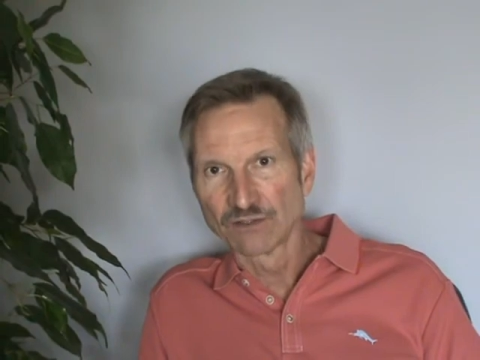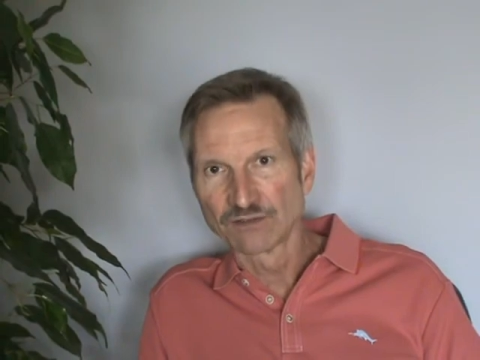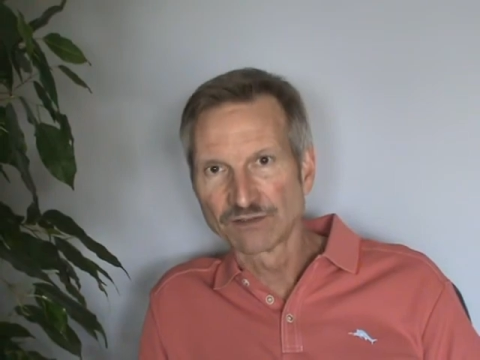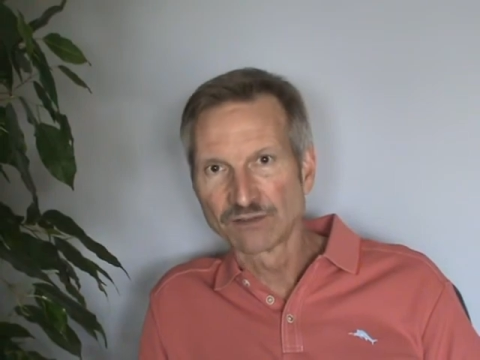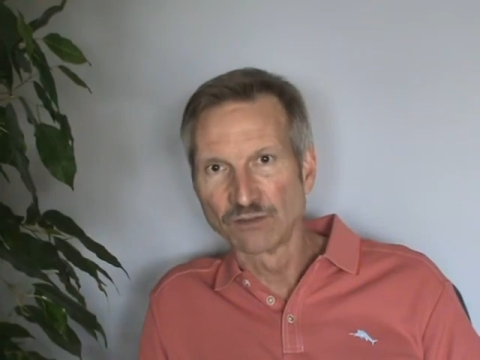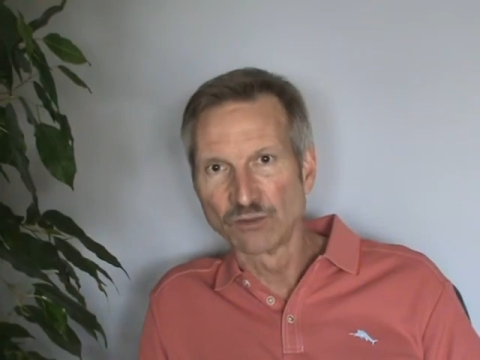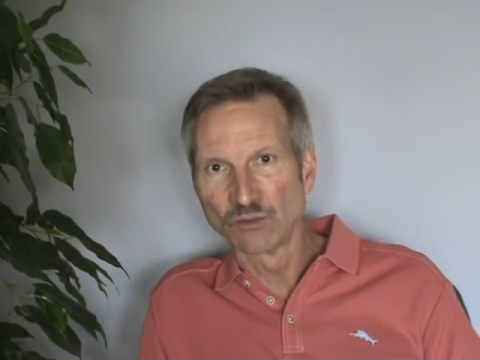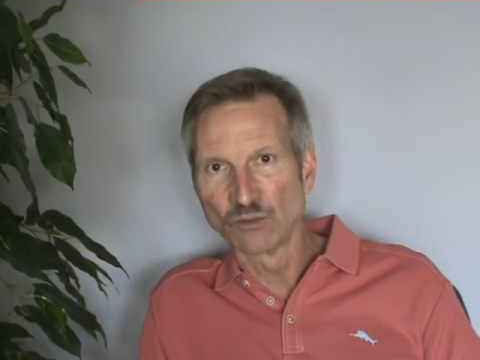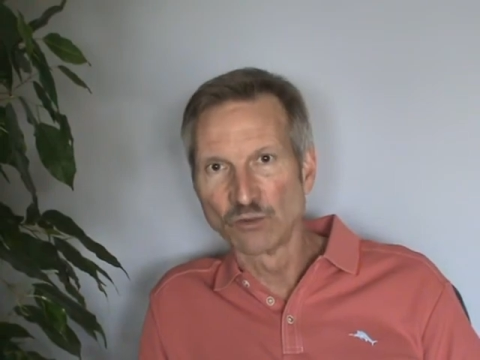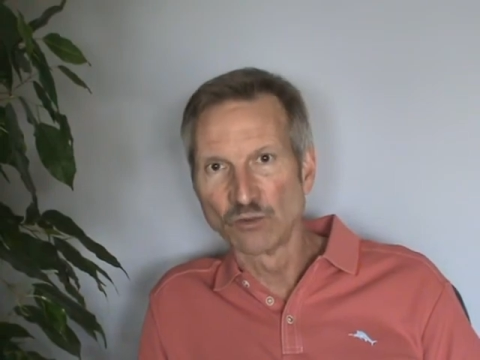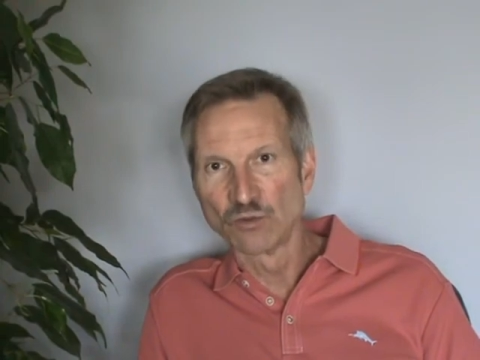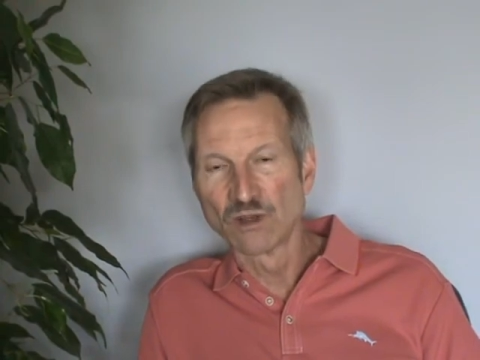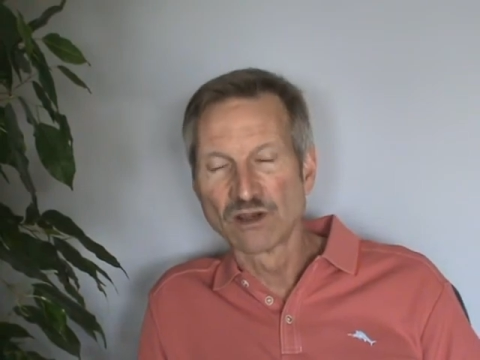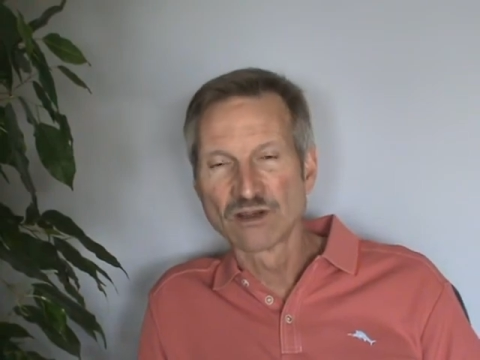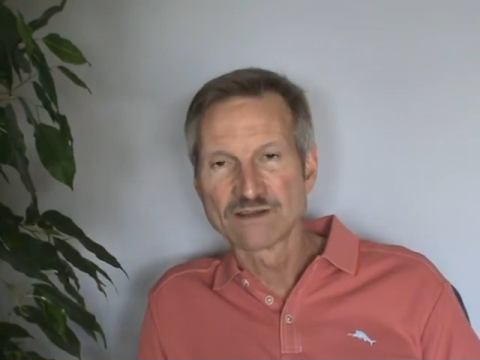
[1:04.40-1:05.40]

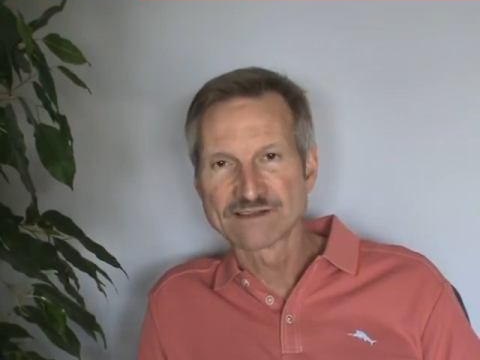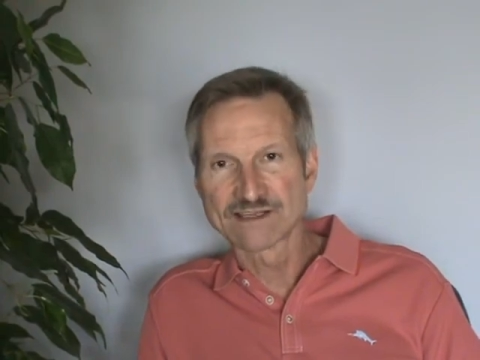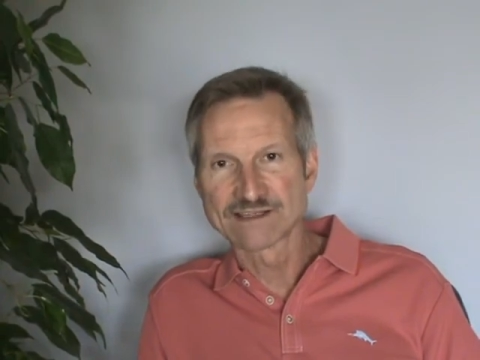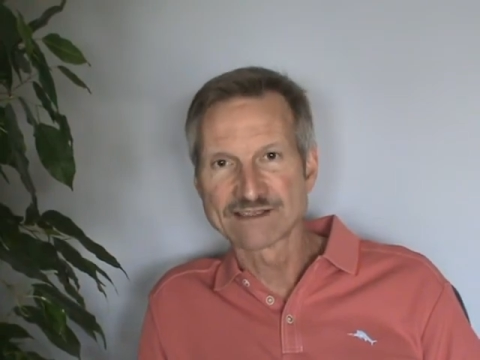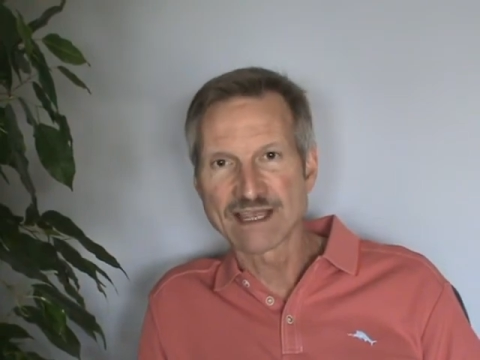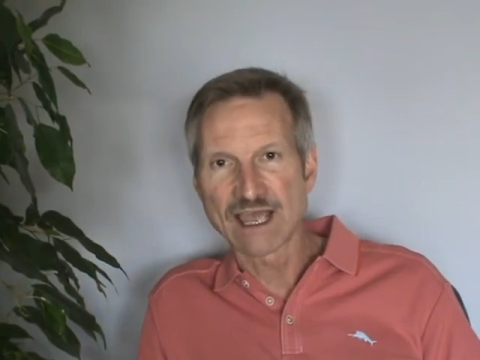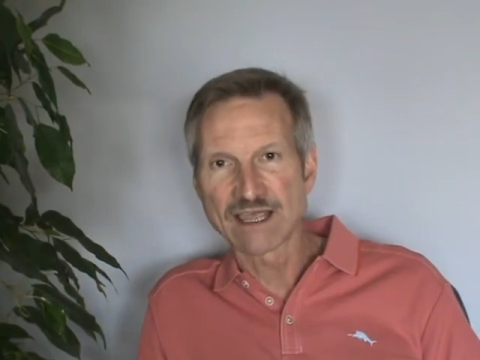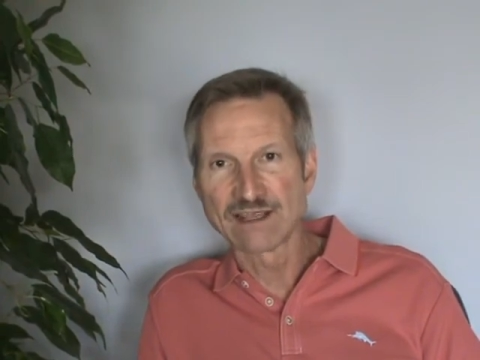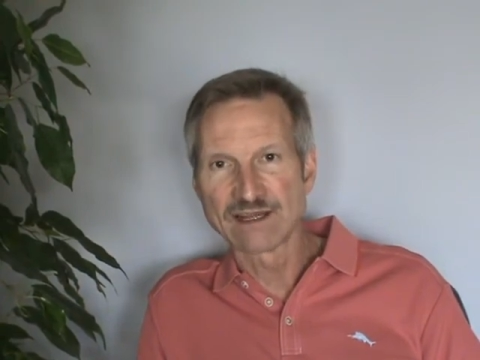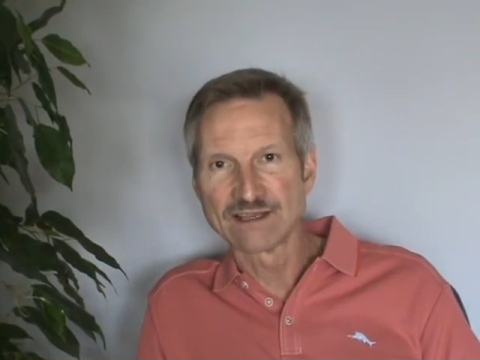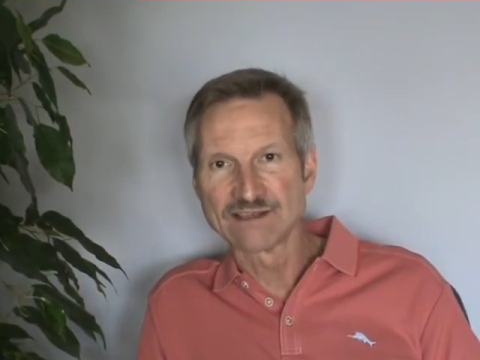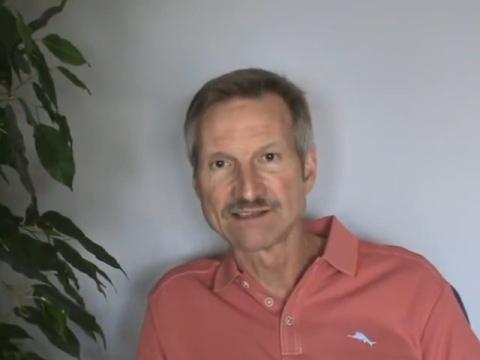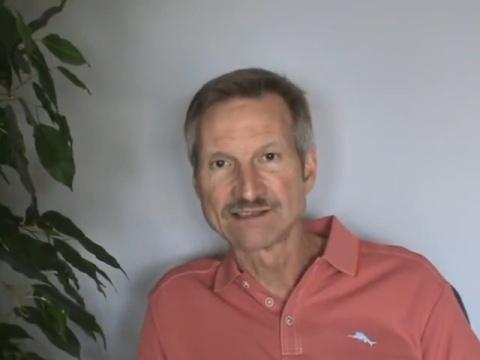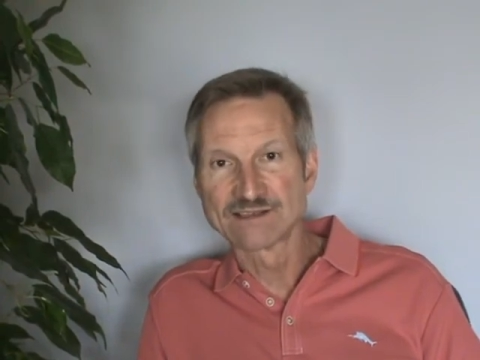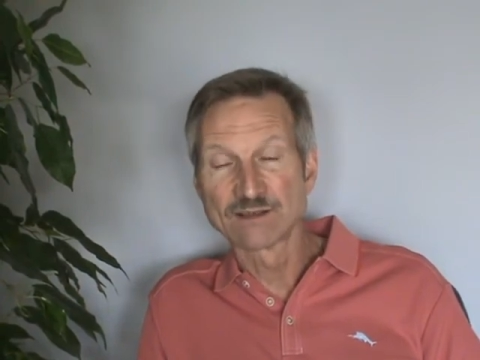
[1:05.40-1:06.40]
to
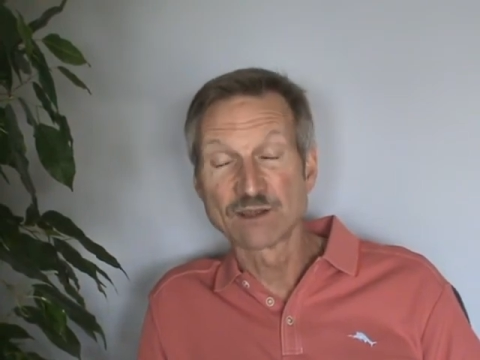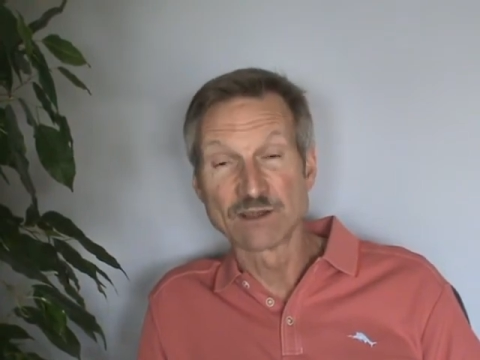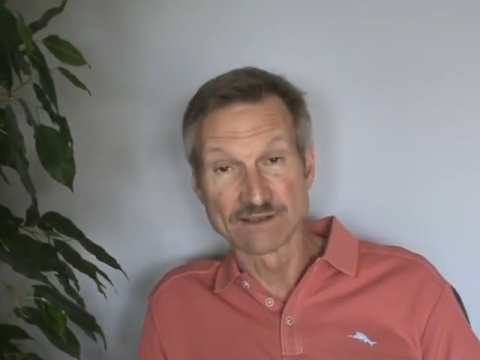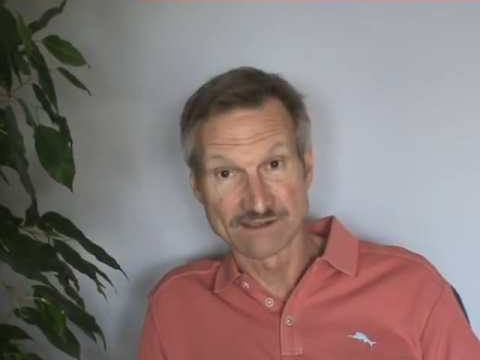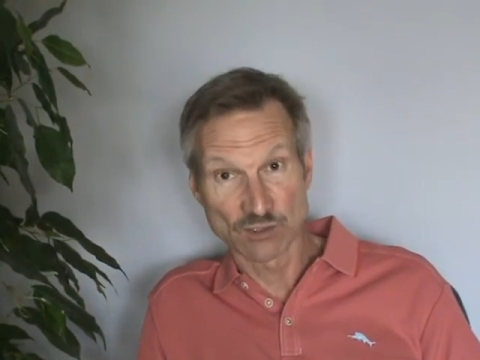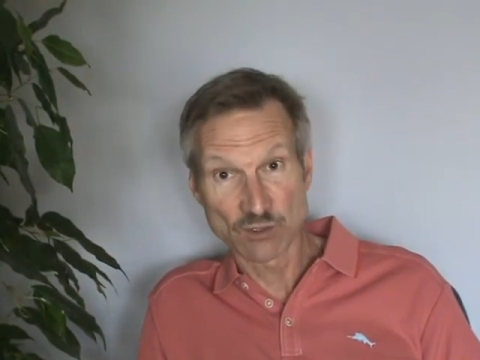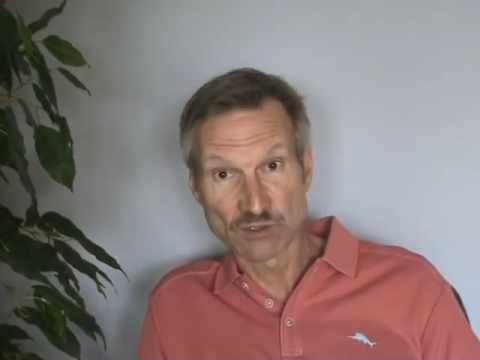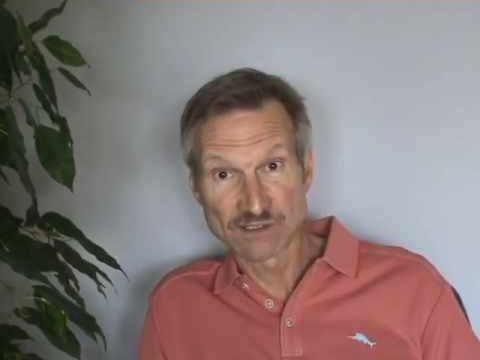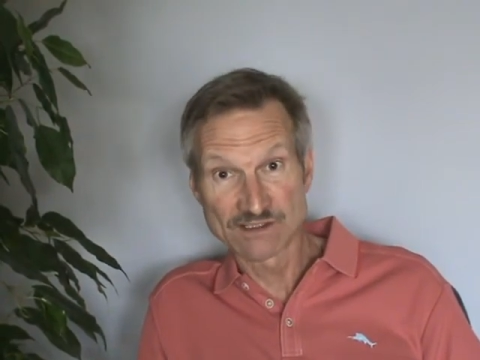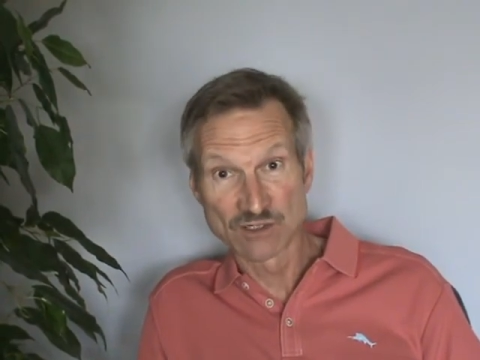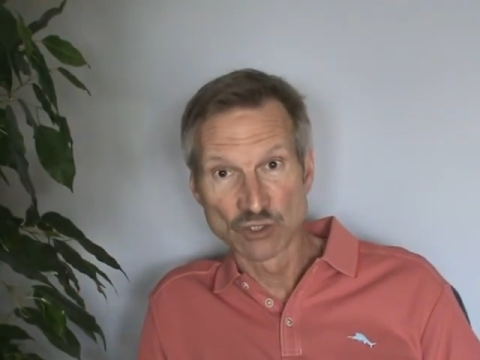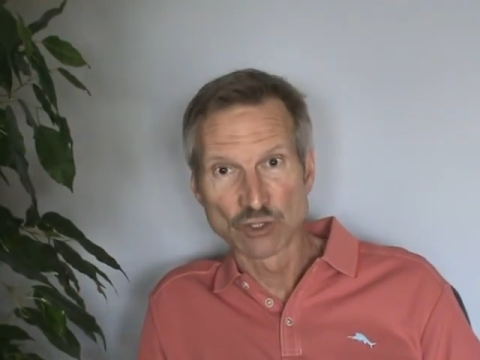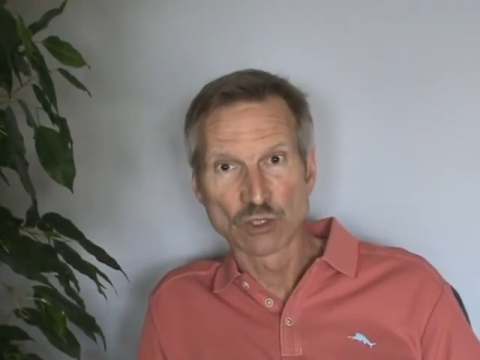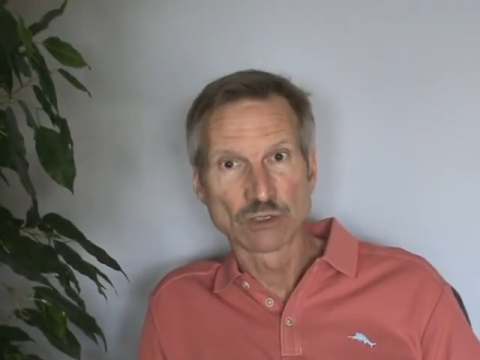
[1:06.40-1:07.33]
society's concerns,